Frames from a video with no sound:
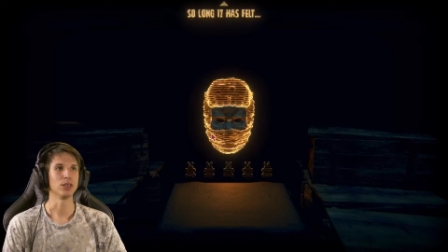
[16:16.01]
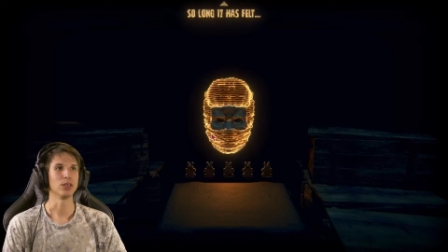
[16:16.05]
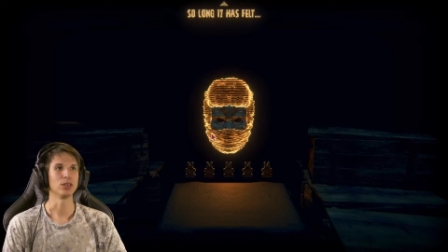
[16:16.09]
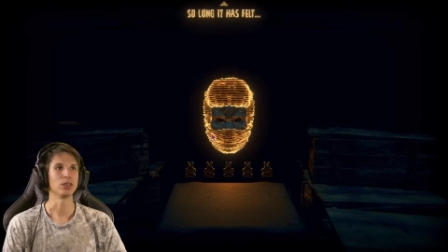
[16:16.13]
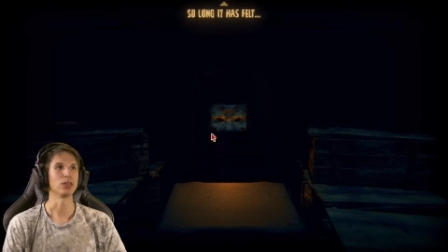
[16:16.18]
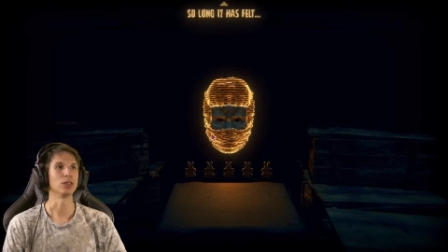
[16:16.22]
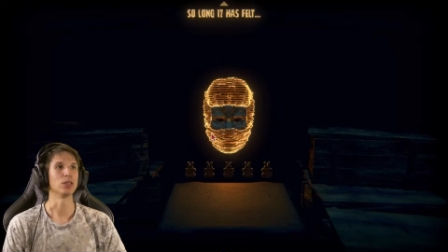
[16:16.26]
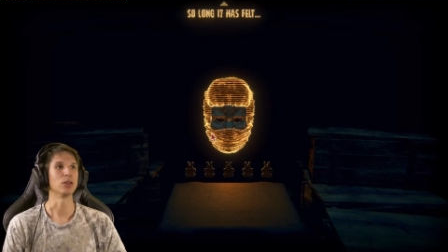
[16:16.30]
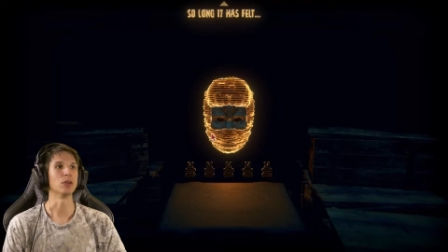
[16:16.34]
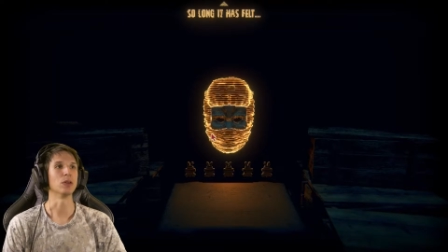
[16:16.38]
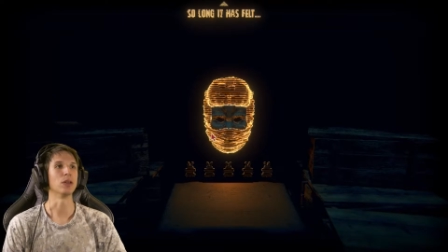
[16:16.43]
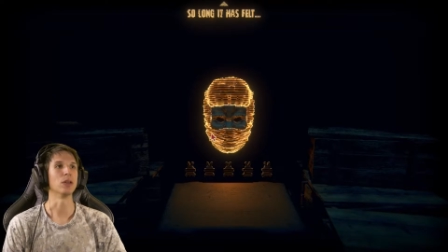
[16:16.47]

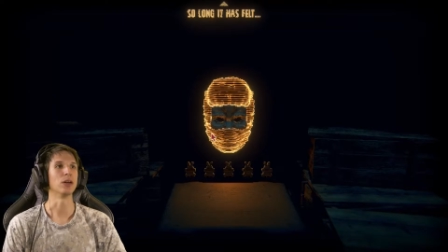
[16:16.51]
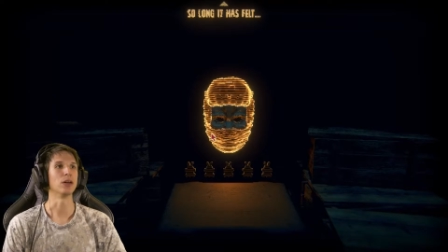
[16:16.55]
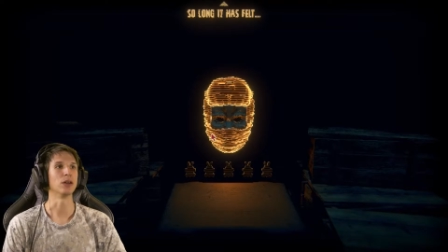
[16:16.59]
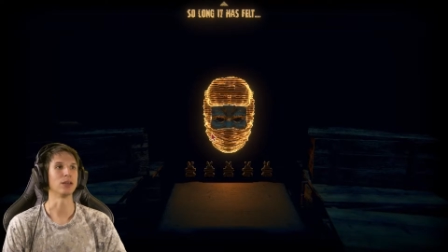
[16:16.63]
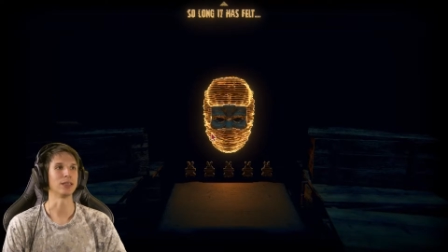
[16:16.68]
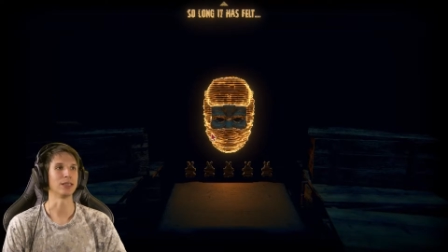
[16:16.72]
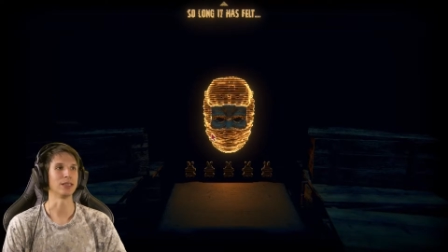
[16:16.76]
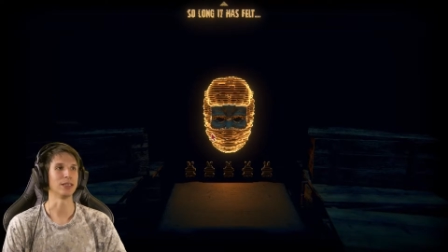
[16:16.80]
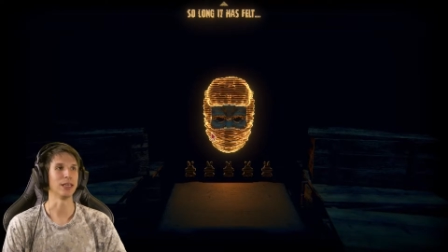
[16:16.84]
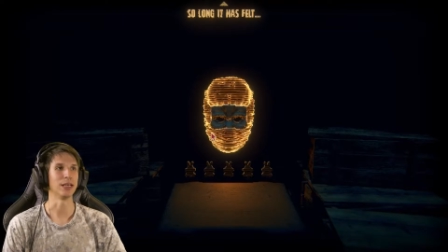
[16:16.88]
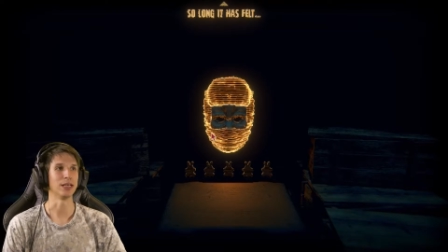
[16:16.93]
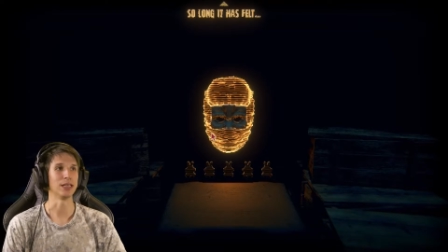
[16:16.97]
So
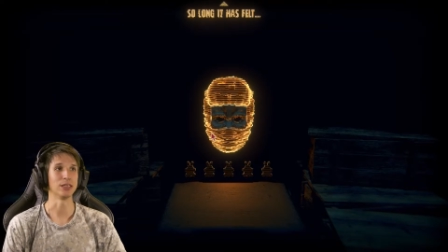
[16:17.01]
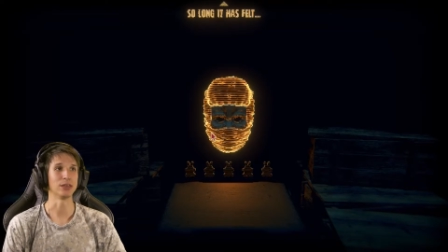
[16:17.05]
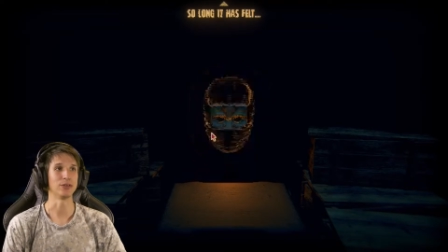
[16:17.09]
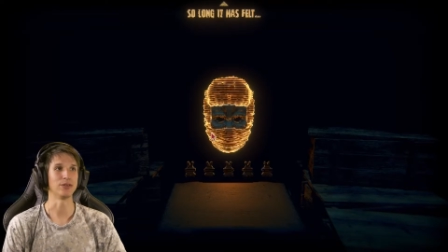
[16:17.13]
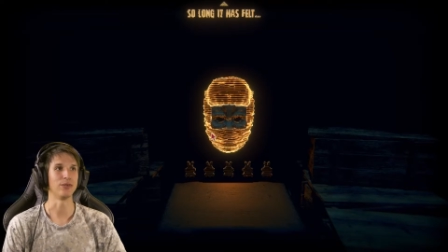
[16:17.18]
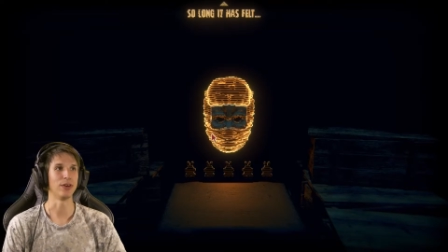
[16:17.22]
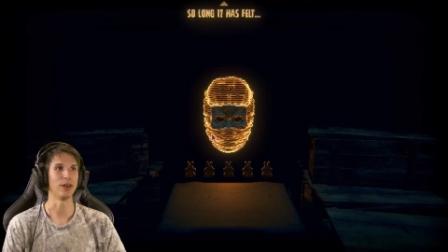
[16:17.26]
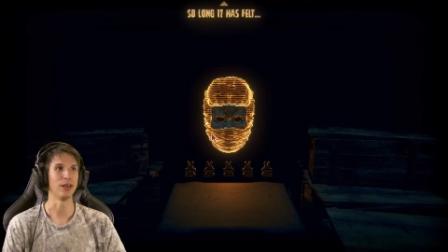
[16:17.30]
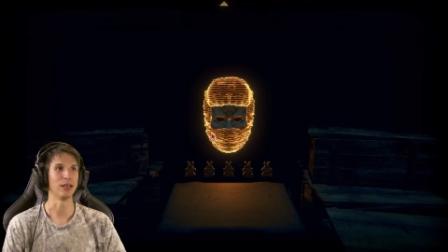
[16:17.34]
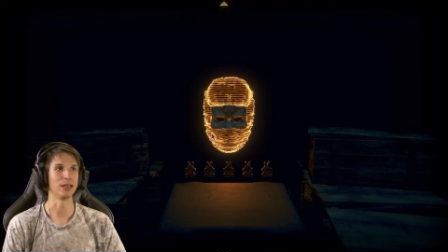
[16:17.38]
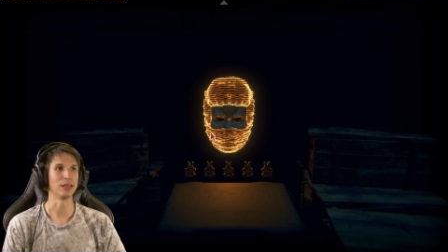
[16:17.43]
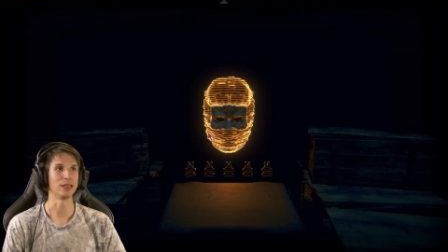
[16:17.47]
long it has
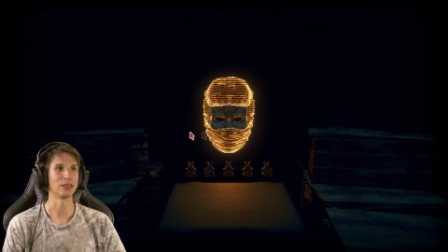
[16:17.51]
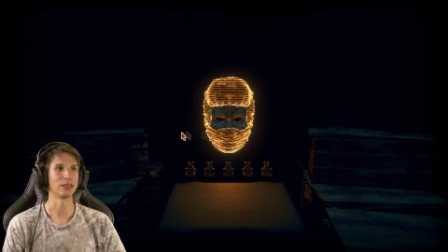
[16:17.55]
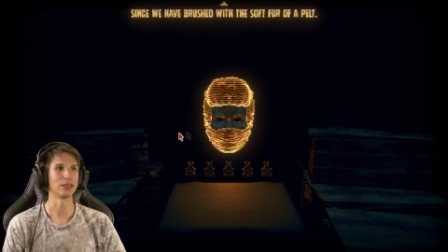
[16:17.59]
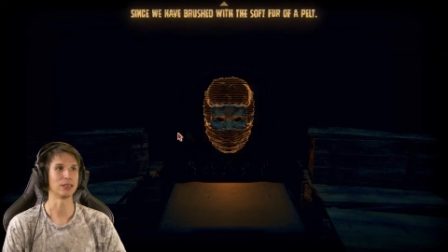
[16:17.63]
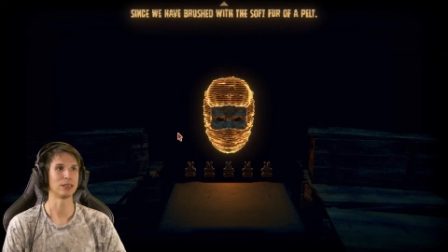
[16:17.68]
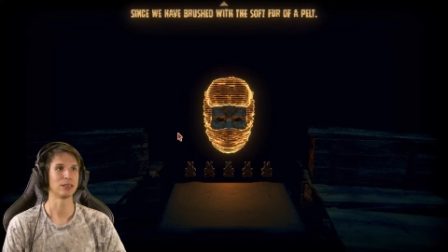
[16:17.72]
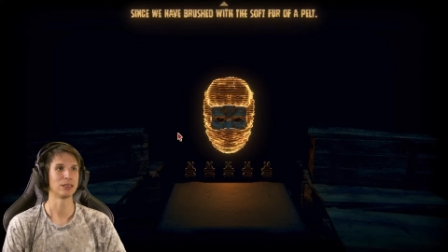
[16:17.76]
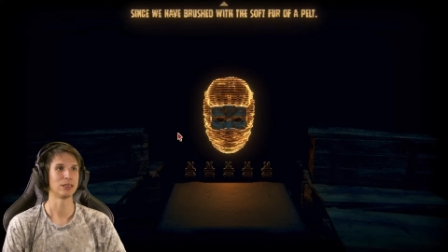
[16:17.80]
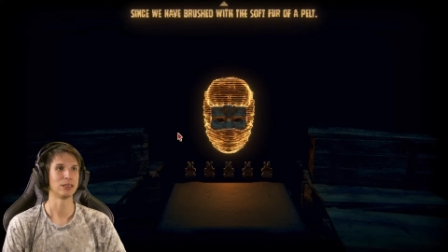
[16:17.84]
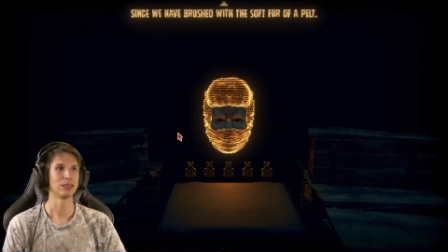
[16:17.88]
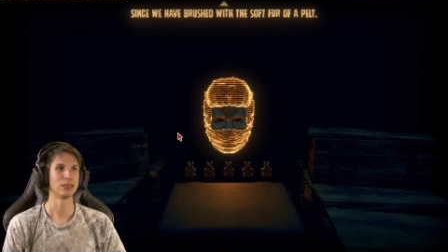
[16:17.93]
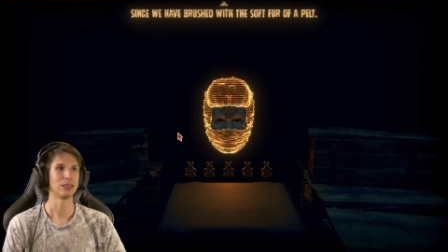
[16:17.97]
felt,